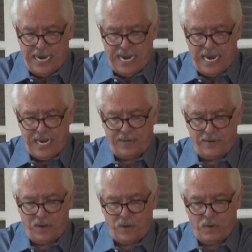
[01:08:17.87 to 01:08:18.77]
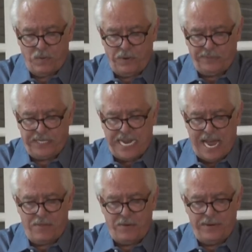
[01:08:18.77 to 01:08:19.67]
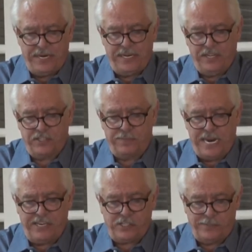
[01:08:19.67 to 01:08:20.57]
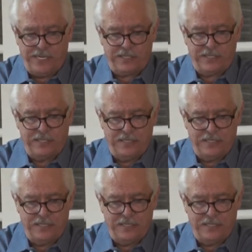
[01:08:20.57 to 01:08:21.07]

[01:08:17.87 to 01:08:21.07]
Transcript: And we would gather in his basement.